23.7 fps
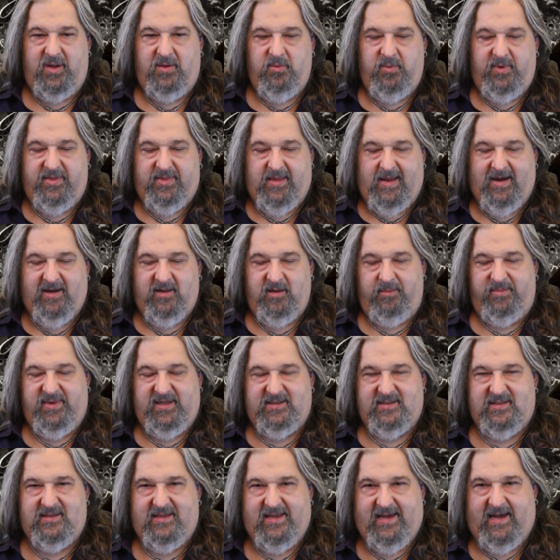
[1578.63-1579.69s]

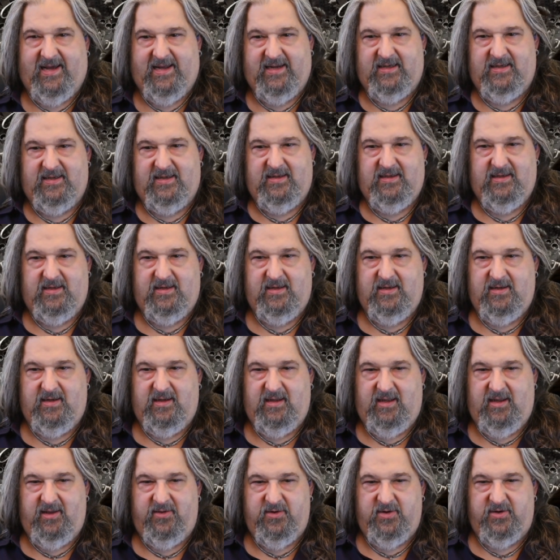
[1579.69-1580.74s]
elements that
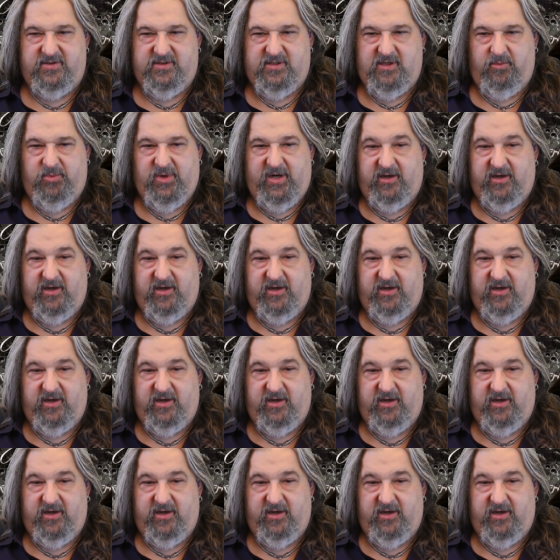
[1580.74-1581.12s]
either someone